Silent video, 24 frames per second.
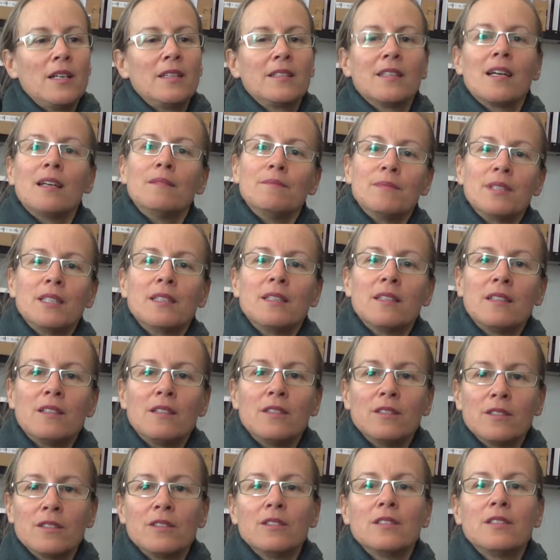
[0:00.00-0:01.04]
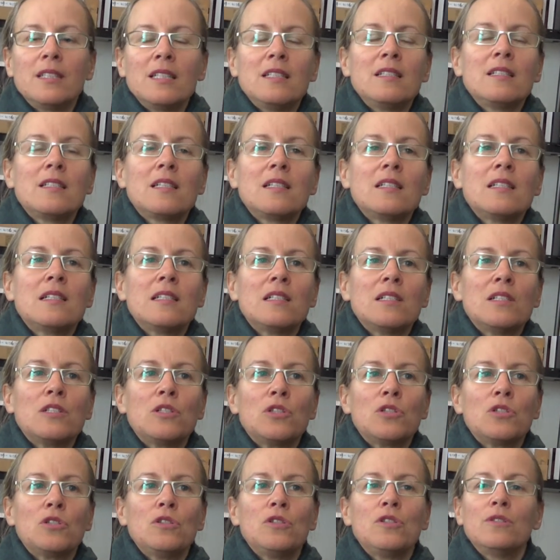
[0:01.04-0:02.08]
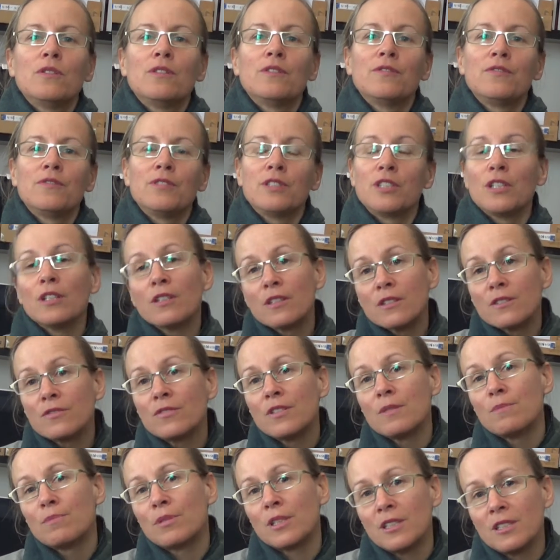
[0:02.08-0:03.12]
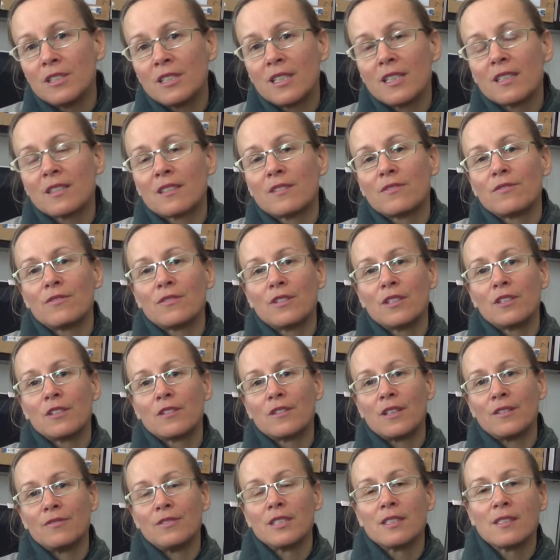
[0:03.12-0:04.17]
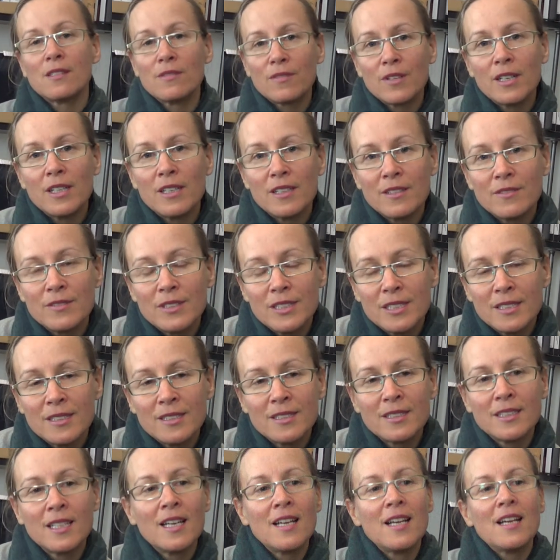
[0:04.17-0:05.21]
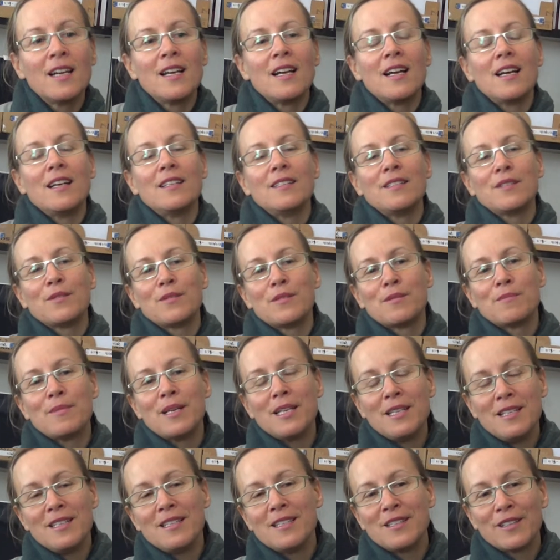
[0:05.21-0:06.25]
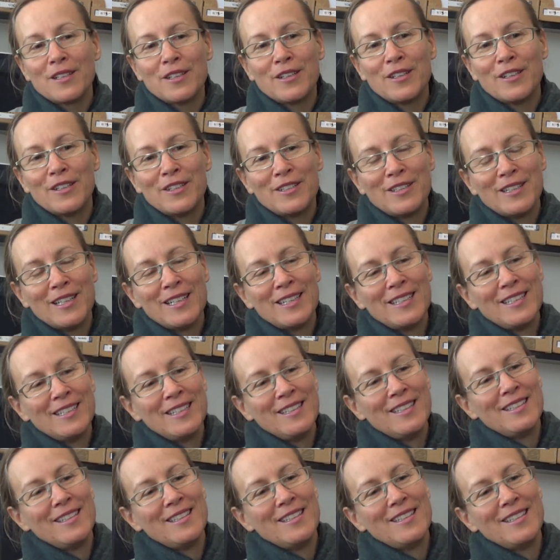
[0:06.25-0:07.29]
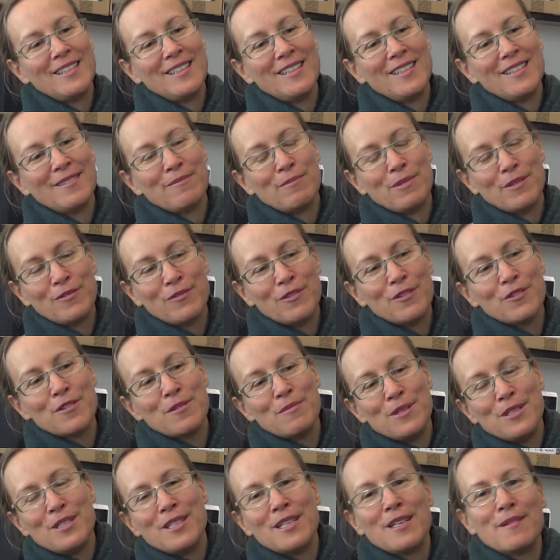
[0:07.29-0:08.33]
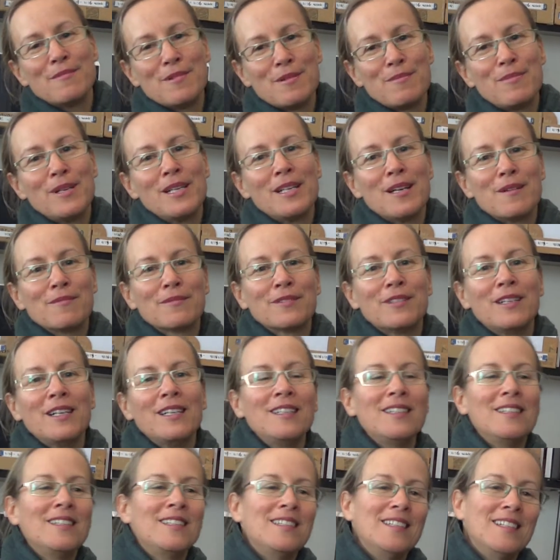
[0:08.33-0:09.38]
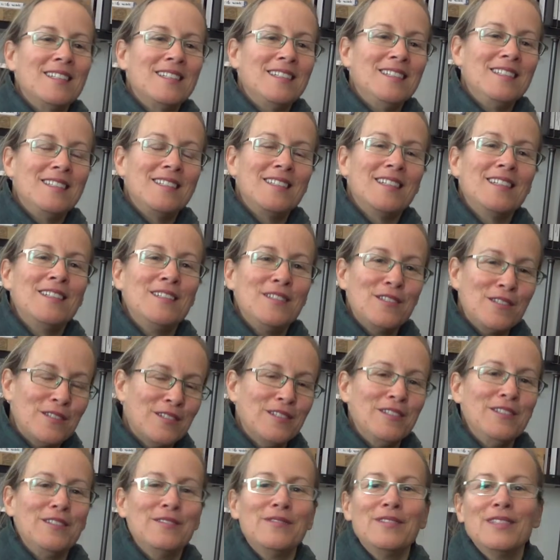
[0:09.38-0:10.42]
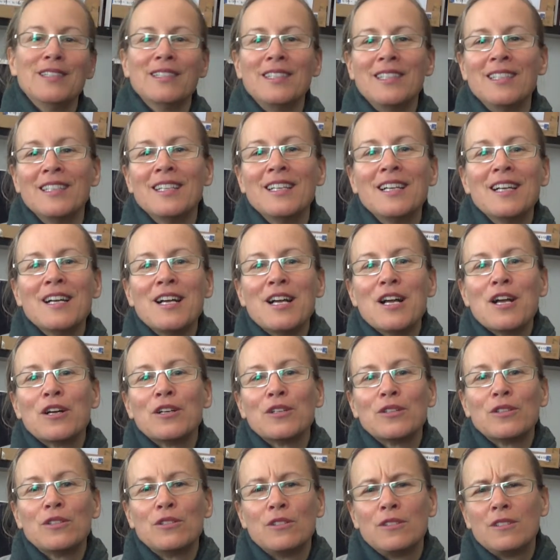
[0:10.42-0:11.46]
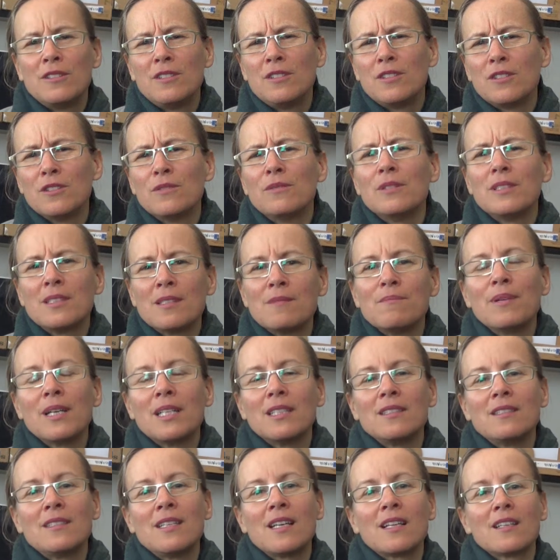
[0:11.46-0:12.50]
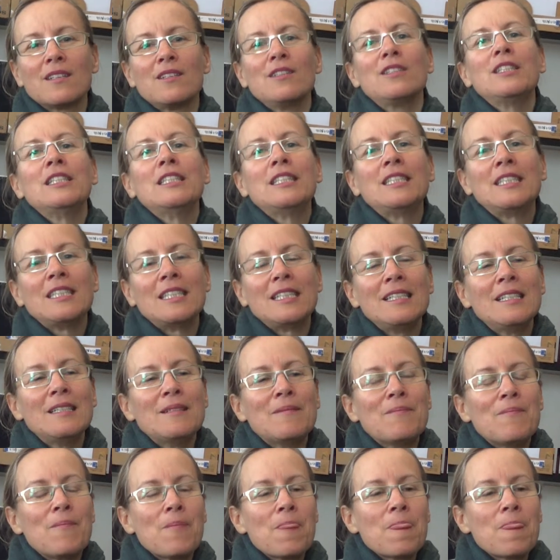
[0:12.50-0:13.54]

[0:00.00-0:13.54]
had come to the Holocaust Centre to do a photography project, photographing survivors, and this was many years ago, and before the museum had been upgraded, and he said, you know, you really could do with some better technology.